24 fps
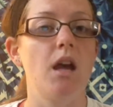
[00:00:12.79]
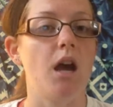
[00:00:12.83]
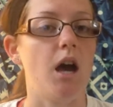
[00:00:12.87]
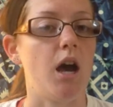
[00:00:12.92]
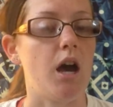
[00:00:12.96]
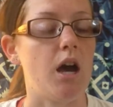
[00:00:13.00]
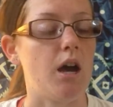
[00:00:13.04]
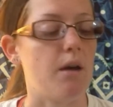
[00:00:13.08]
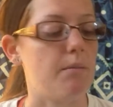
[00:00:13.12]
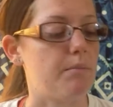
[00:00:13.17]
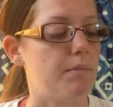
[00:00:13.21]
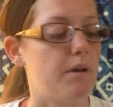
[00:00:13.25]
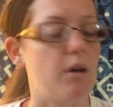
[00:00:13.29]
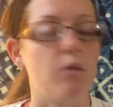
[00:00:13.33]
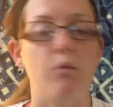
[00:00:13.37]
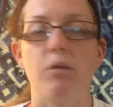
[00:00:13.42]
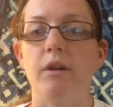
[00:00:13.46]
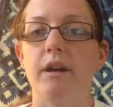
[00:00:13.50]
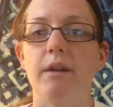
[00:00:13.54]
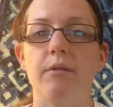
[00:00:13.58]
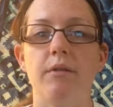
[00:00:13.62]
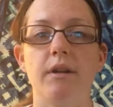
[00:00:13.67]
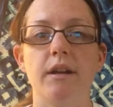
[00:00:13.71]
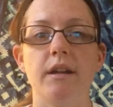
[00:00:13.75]
But we'll
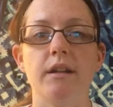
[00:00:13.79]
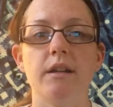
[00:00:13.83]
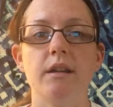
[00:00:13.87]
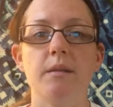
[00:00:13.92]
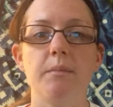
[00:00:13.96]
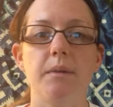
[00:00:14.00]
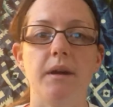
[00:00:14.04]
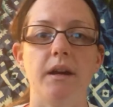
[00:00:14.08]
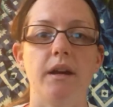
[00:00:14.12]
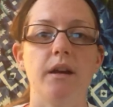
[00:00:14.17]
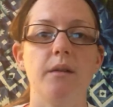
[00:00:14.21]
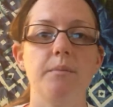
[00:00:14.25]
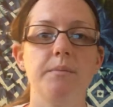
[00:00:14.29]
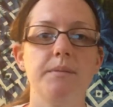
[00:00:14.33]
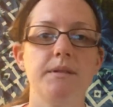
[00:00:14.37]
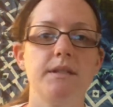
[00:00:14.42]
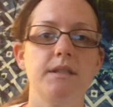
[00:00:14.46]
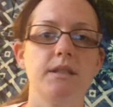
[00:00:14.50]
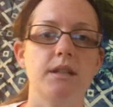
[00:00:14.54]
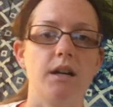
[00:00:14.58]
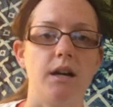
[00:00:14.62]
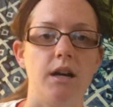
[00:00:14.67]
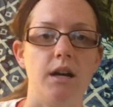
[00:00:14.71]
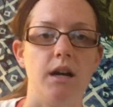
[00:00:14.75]
get right into the
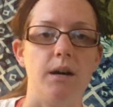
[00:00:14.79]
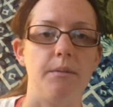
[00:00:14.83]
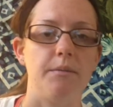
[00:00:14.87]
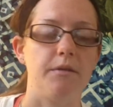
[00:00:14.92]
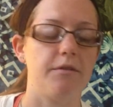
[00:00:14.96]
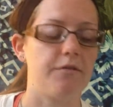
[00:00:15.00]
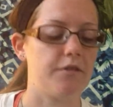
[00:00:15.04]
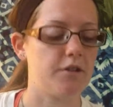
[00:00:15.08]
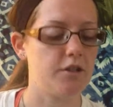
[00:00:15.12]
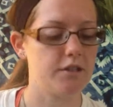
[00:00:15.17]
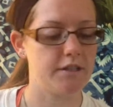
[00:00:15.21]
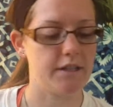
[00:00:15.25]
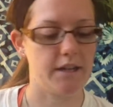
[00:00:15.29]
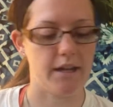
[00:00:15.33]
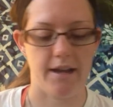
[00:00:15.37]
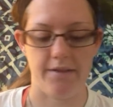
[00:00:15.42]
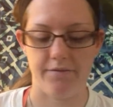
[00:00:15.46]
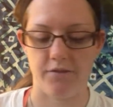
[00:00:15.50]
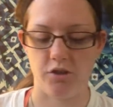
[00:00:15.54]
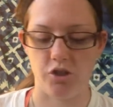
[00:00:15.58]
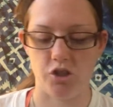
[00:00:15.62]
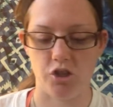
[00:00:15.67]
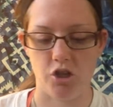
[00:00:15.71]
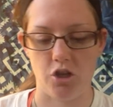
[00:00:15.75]
pickups. The first thing I
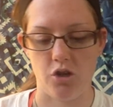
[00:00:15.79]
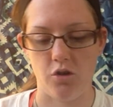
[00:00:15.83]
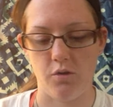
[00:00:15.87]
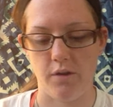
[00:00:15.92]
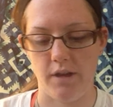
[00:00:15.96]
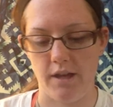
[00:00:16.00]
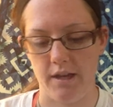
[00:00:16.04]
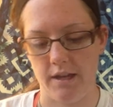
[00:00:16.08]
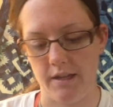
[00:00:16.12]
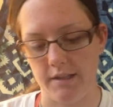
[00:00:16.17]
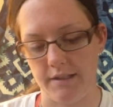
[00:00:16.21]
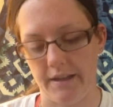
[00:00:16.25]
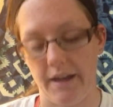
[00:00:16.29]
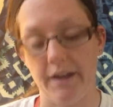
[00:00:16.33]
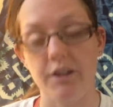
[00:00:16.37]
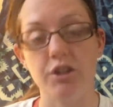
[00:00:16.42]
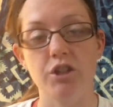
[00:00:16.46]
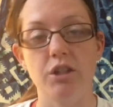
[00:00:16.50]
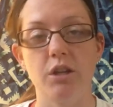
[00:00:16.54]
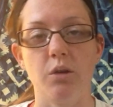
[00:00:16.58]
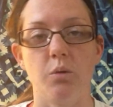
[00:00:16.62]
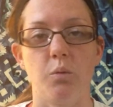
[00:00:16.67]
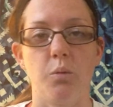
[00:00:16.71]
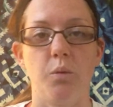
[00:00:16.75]
have to show is
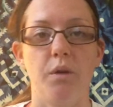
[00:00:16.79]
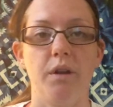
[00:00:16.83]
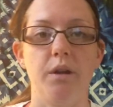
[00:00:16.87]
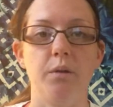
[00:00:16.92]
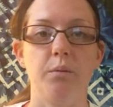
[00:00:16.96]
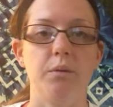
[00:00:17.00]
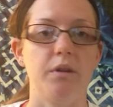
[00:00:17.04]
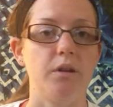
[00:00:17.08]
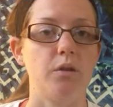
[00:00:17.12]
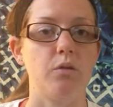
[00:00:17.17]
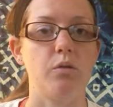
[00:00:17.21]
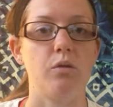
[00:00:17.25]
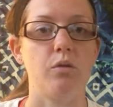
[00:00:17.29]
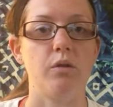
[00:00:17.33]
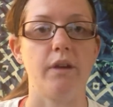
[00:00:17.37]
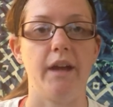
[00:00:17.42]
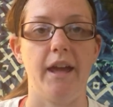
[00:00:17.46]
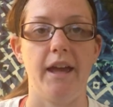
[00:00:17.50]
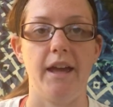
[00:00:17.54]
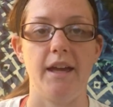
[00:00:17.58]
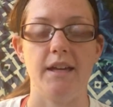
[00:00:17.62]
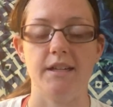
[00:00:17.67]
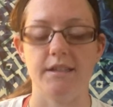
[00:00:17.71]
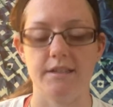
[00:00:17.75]
actually a really cool
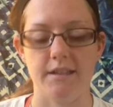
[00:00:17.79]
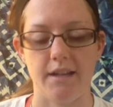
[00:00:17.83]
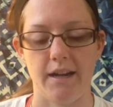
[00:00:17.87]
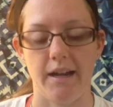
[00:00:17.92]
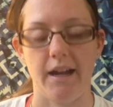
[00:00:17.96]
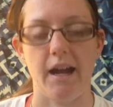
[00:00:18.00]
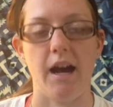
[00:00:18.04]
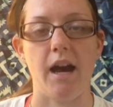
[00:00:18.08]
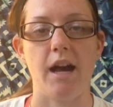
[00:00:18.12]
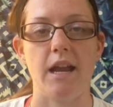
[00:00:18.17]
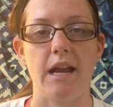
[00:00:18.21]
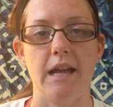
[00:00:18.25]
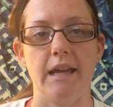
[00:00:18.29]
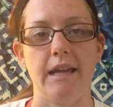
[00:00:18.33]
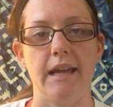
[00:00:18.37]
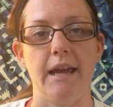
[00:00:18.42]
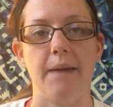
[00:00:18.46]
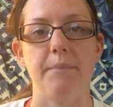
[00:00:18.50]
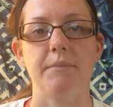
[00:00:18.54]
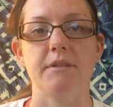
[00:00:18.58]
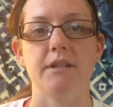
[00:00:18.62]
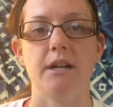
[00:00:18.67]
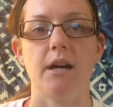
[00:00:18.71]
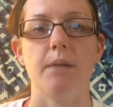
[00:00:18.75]
case that I got at
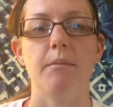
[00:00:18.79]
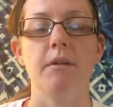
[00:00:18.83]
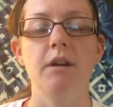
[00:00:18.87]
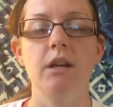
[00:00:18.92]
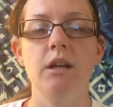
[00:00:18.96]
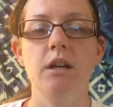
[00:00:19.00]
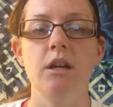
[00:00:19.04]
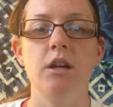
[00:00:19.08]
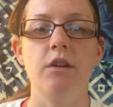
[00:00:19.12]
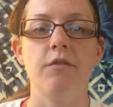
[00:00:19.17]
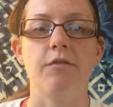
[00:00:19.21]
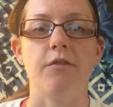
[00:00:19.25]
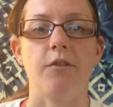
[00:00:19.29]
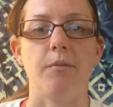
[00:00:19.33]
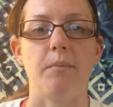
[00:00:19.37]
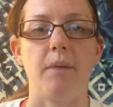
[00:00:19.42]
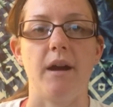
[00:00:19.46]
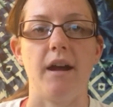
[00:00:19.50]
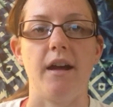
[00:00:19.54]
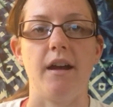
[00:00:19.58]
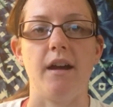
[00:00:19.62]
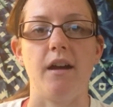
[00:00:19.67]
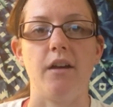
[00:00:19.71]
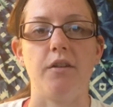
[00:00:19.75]
GameStop for
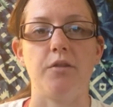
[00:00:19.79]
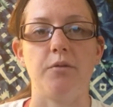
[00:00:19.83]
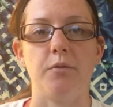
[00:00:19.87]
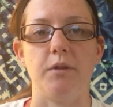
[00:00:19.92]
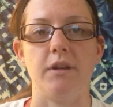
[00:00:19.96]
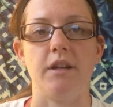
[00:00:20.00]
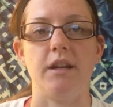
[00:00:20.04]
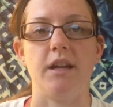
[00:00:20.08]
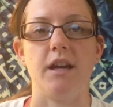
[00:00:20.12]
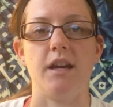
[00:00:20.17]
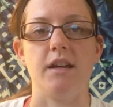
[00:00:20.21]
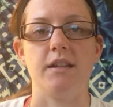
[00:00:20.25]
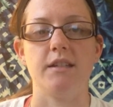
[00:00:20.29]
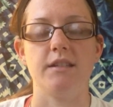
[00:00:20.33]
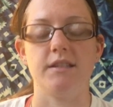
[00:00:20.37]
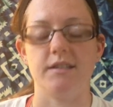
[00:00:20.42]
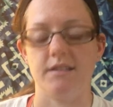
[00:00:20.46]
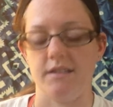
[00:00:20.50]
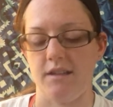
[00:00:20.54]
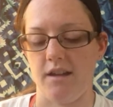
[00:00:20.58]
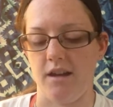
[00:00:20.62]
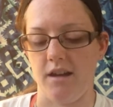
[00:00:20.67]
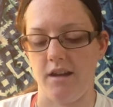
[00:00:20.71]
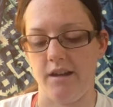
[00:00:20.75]
my
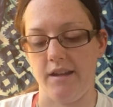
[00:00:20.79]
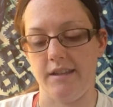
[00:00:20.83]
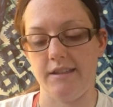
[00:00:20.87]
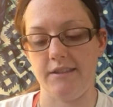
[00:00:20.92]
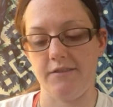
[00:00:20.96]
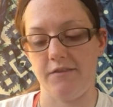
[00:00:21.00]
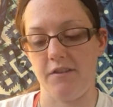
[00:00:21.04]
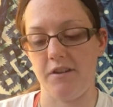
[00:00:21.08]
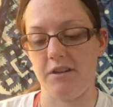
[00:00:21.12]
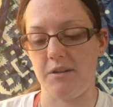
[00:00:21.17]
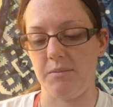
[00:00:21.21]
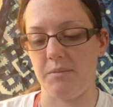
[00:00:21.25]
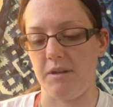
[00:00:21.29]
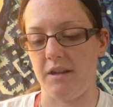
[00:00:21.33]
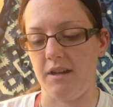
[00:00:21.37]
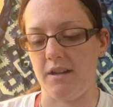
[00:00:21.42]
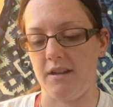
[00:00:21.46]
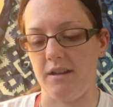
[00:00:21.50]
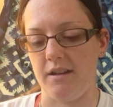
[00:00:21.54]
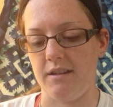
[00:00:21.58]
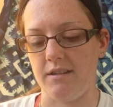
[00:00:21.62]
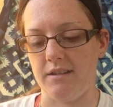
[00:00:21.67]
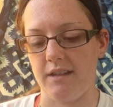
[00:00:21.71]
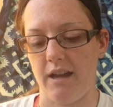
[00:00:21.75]
3DS. It's funny
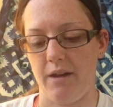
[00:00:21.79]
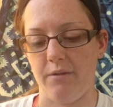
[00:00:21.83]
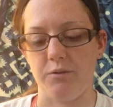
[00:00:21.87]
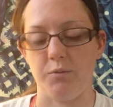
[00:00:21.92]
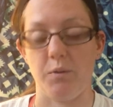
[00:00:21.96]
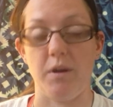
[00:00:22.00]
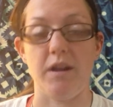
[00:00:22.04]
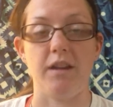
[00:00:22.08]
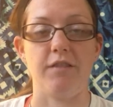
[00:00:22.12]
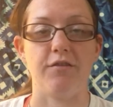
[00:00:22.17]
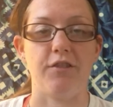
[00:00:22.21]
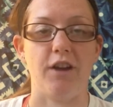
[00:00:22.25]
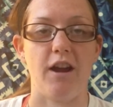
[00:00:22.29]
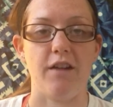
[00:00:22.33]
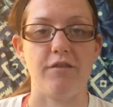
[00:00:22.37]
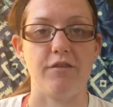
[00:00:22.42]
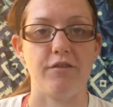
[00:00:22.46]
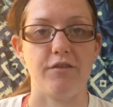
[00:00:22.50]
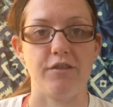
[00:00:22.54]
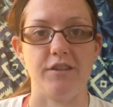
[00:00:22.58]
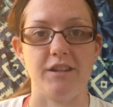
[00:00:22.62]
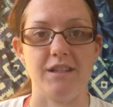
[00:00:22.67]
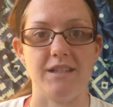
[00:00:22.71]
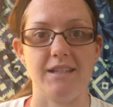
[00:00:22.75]
because I was waiting
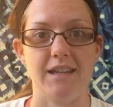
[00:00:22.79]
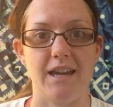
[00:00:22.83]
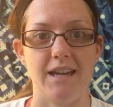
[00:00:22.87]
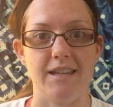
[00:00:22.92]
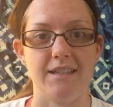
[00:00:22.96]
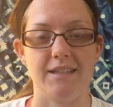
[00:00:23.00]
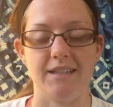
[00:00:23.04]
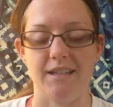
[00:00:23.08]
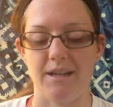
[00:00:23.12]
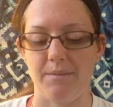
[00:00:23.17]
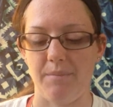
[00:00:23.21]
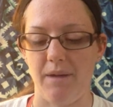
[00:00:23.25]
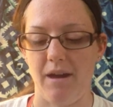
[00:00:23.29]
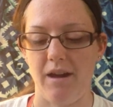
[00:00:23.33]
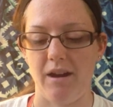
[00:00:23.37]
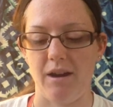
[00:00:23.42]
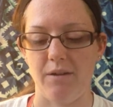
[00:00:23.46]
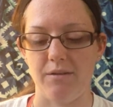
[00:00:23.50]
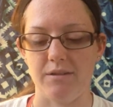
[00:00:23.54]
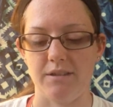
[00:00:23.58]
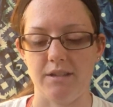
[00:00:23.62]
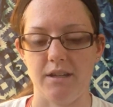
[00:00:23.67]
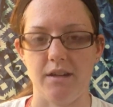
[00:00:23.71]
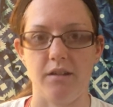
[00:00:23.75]
forever for this case to come out.
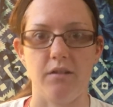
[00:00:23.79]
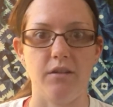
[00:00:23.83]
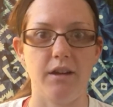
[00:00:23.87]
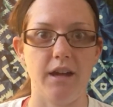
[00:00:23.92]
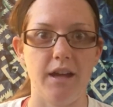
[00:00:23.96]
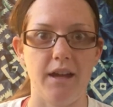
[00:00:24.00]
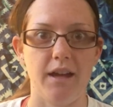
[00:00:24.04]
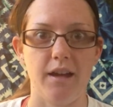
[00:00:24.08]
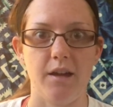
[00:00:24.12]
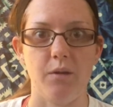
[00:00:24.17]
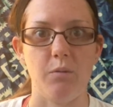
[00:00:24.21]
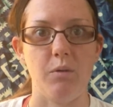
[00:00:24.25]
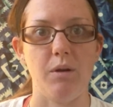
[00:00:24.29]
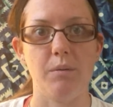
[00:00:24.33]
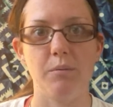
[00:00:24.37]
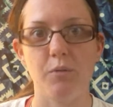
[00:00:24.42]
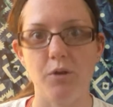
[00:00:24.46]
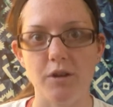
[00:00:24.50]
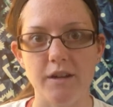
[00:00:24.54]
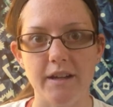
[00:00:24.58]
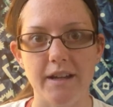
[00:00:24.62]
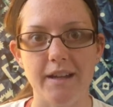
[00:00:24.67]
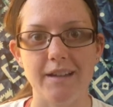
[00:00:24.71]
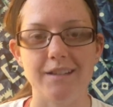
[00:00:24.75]
I was like, okay, one
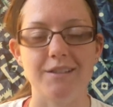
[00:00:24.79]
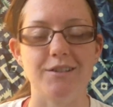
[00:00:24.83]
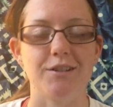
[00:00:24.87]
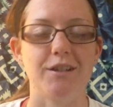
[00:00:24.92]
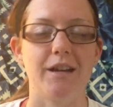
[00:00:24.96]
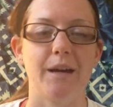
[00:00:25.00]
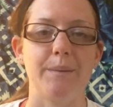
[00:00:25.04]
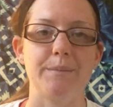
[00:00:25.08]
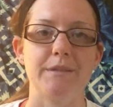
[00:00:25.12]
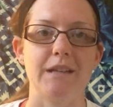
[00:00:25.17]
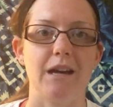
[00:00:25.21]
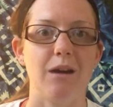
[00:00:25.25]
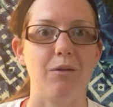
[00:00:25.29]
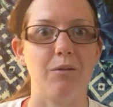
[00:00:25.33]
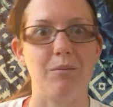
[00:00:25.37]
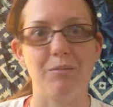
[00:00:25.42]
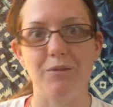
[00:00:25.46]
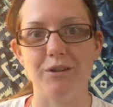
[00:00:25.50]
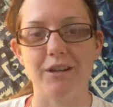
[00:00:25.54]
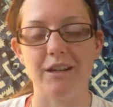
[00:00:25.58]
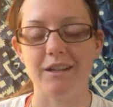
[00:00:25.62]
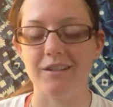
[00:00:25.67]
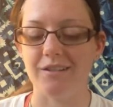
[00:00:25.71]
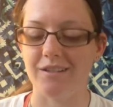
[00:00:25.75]
more day until it comes out, one
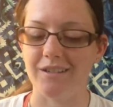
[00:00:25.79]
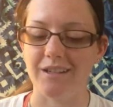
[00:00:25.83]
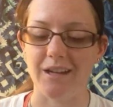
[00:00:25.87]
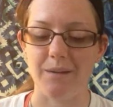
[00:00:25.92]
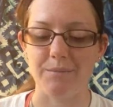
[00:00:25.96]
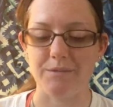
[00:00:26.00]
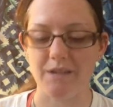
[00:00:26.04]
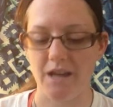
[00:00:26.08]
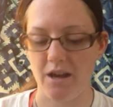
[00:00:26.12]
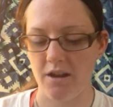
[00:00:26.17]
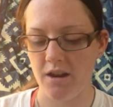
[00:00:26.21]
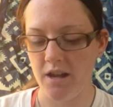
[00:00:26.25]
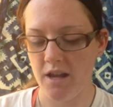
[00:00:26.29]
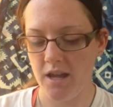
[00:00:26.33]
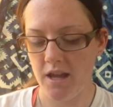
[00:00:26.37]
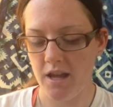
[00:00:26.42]
more day until it comes out.